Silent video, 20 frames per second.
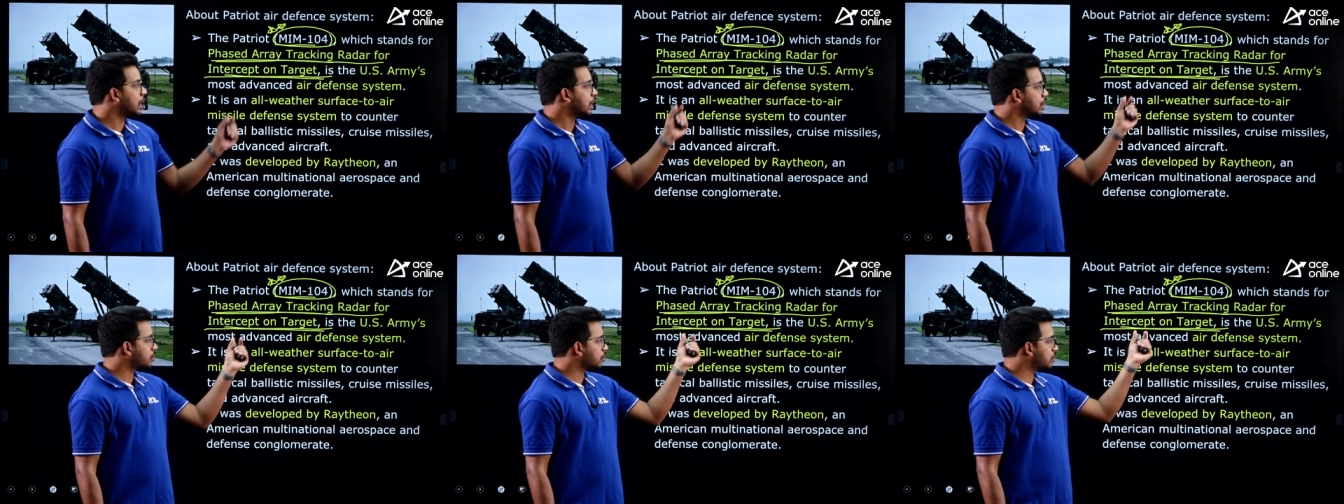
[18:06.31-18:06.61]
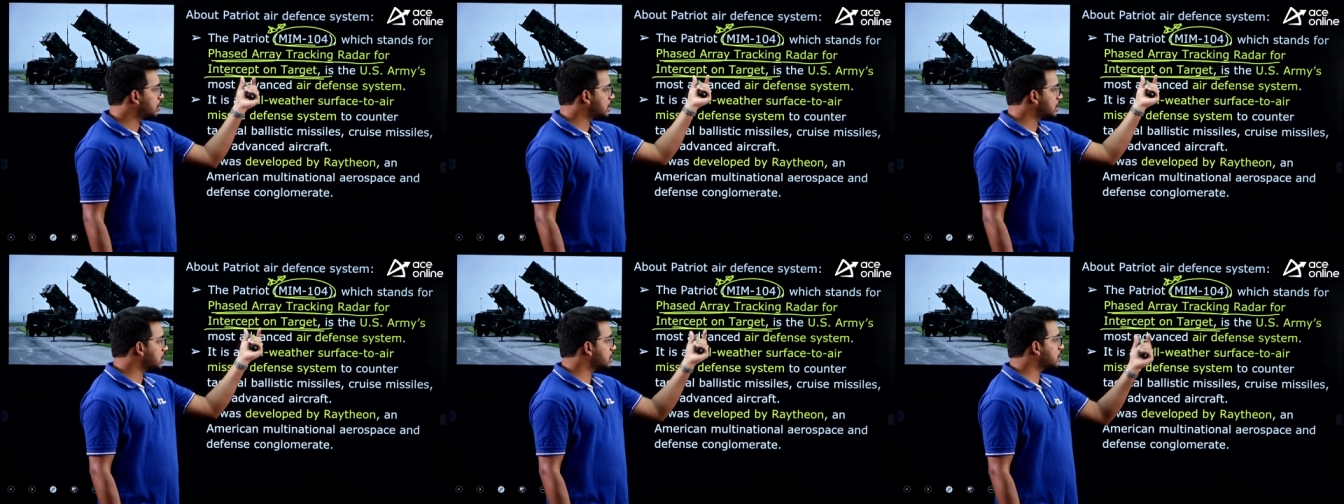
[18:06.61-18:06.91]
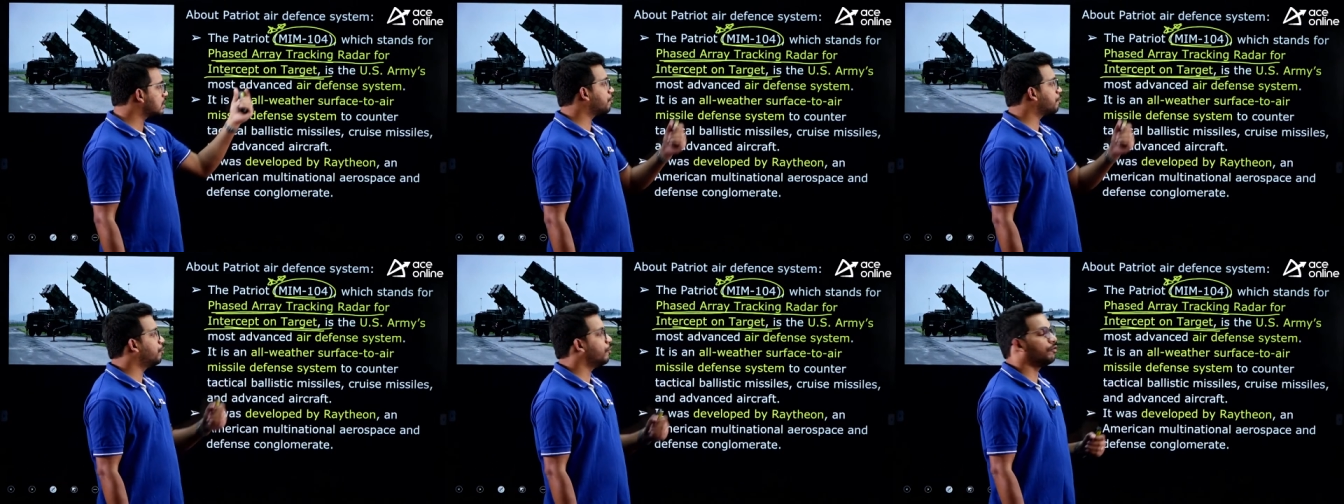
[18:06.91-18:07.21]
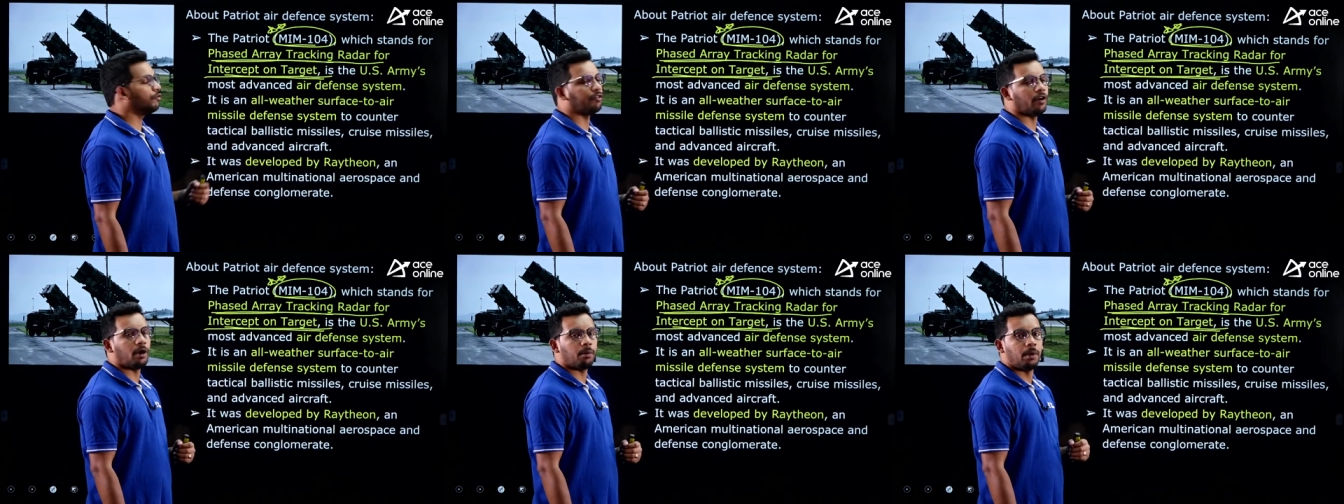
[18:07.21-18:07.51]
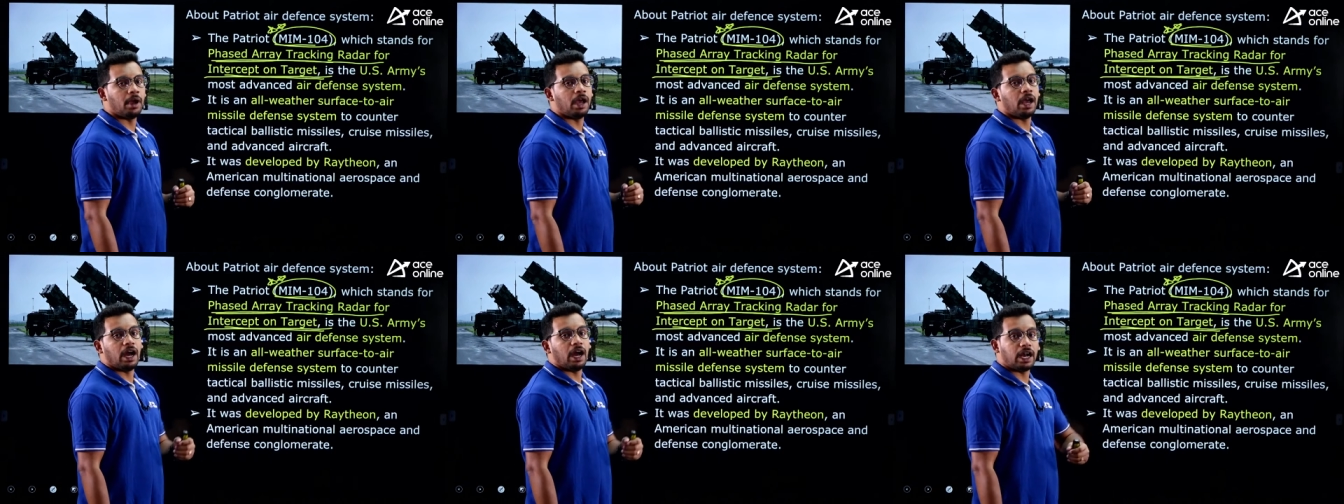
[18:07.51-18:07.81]
So, this is the full form
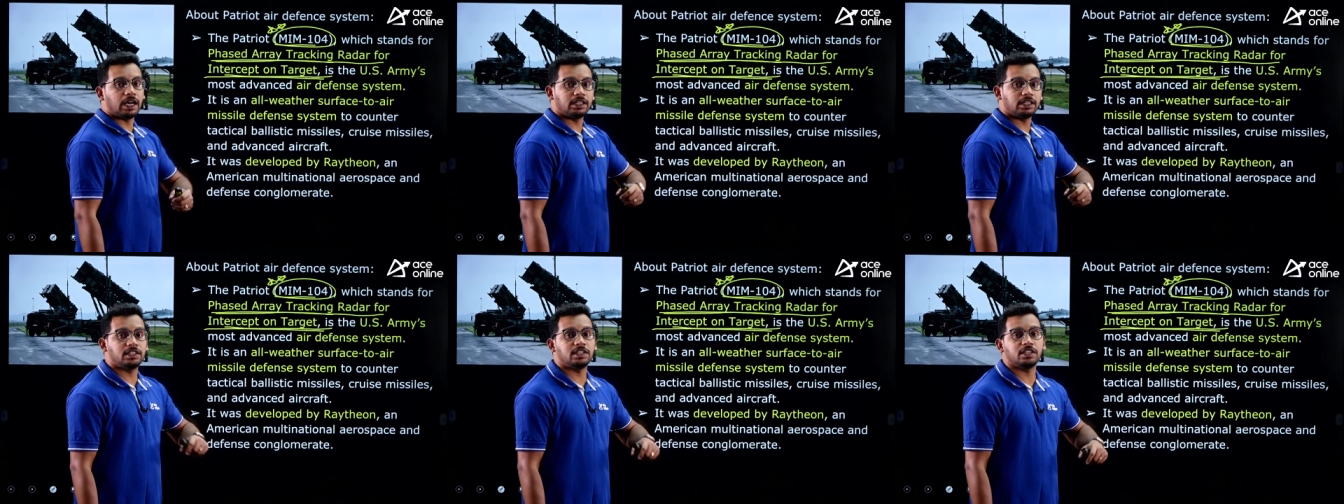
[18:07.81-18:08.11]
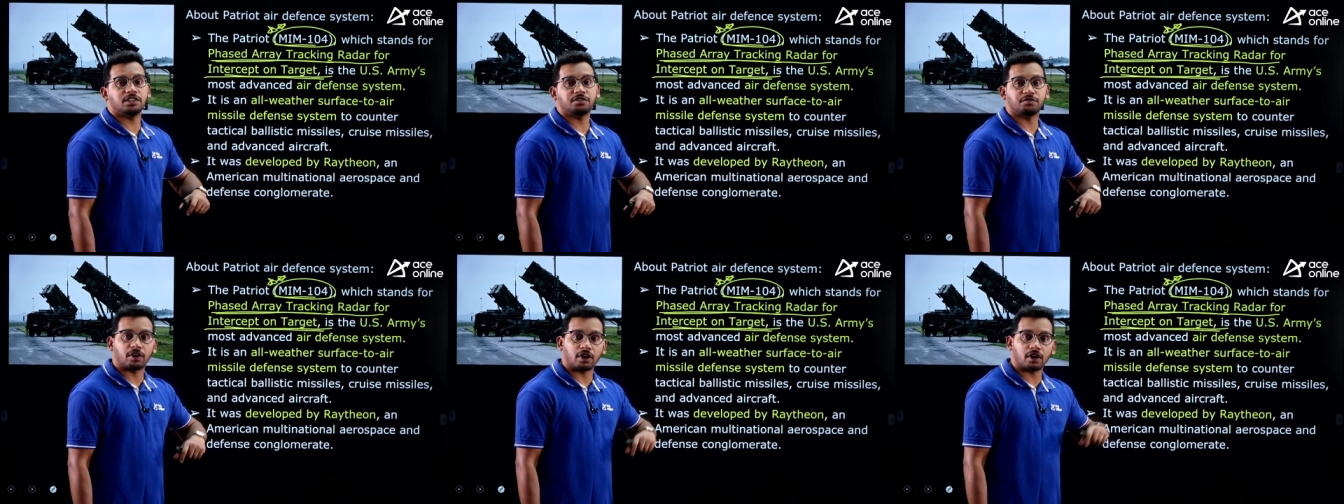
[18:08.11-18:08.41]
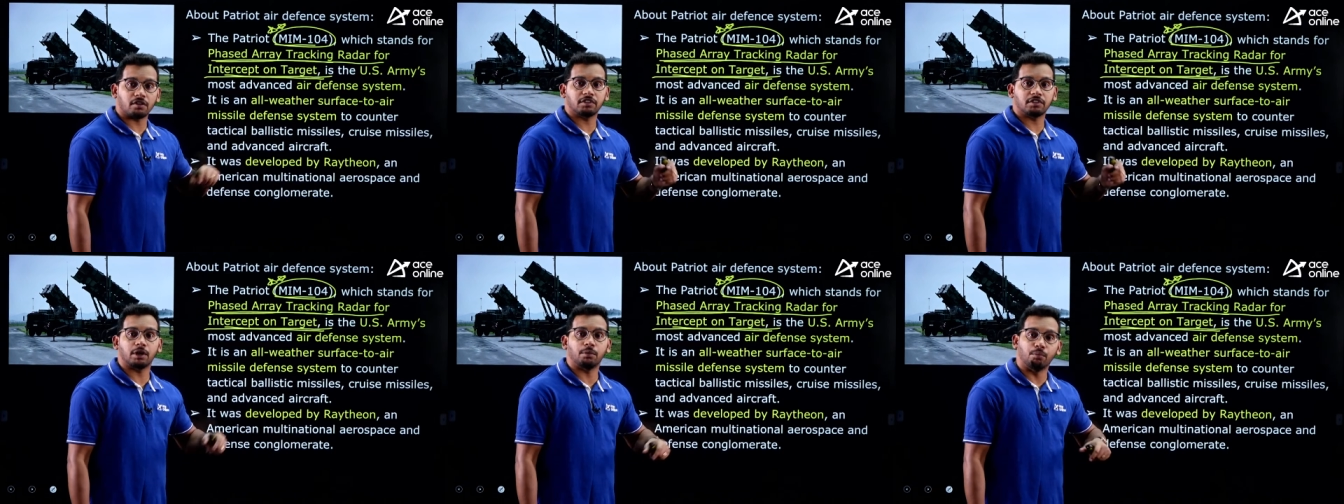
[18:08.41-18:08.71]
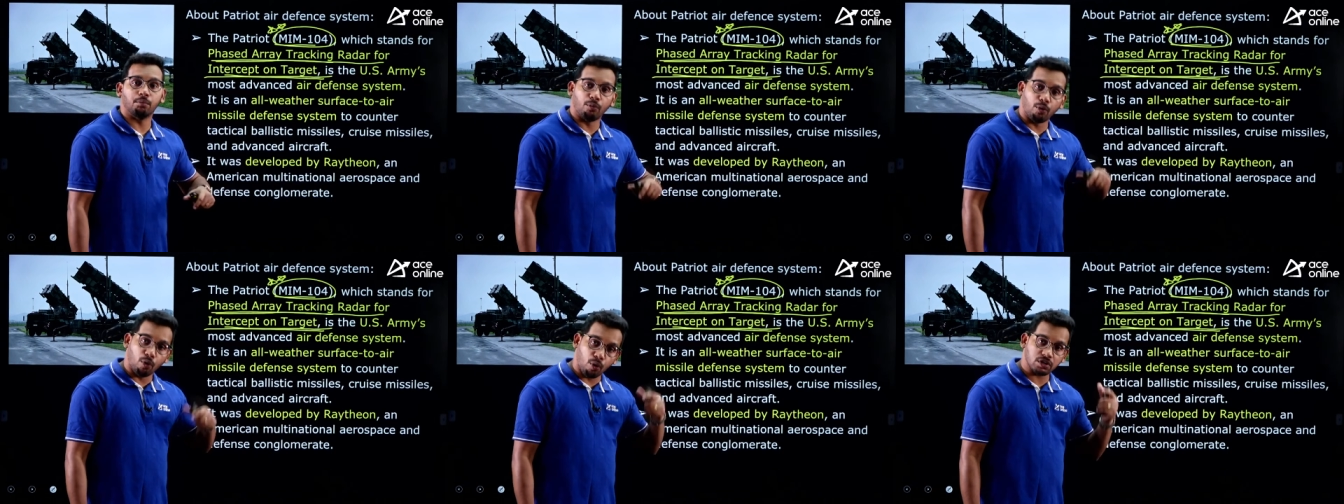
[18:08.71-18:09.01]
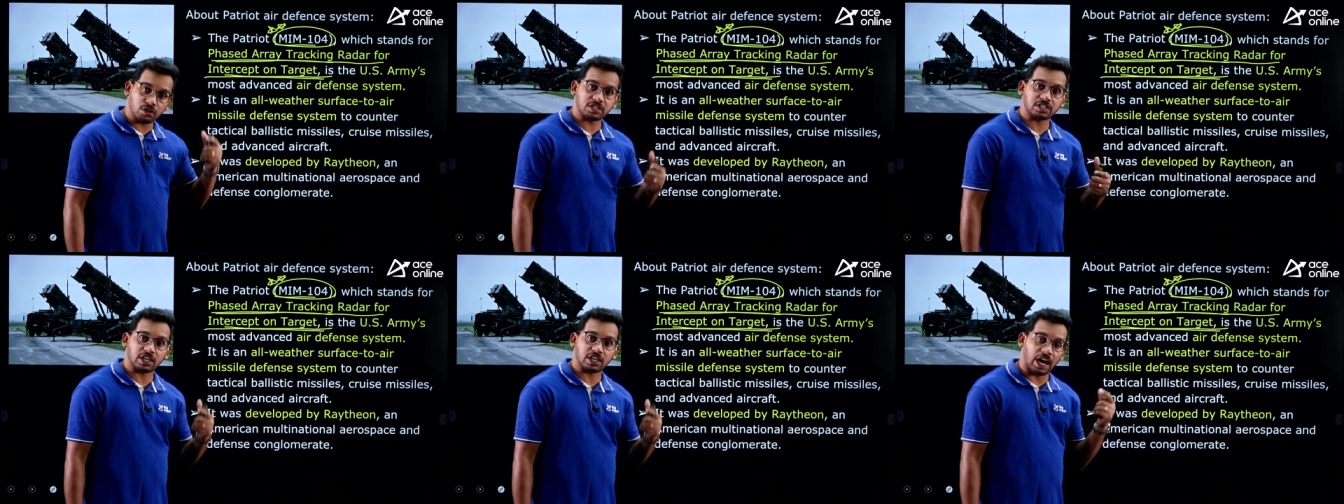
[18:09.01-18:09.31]
and this is one of the
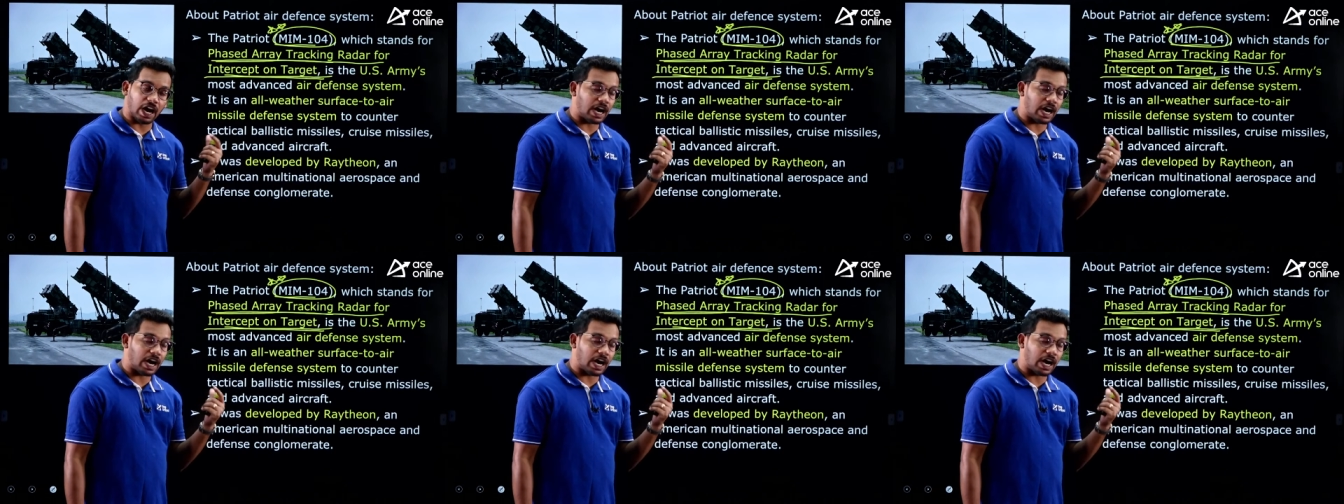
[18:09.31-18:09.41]
most